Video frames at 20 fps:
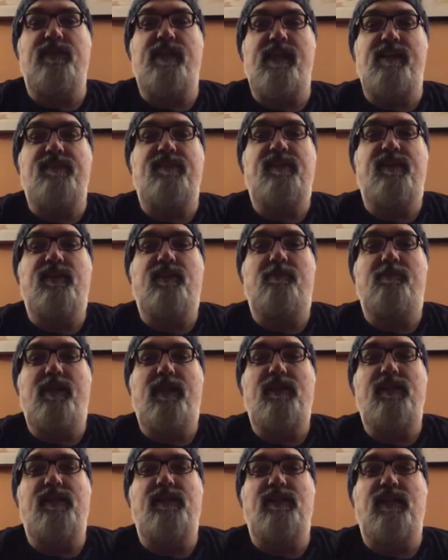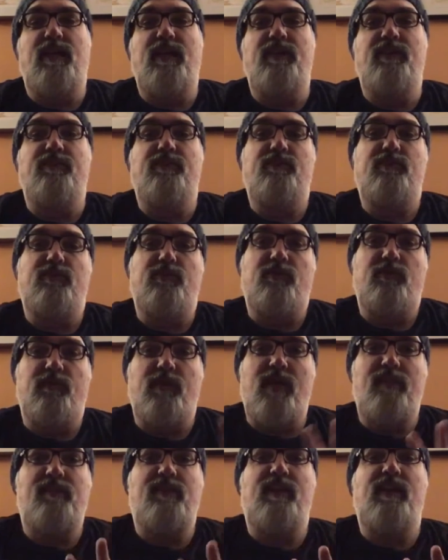that single melody line,
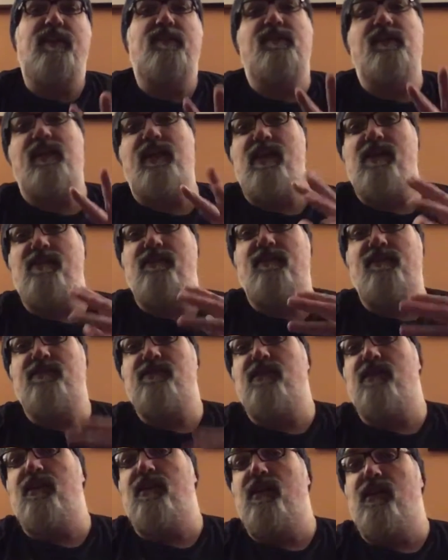resonates against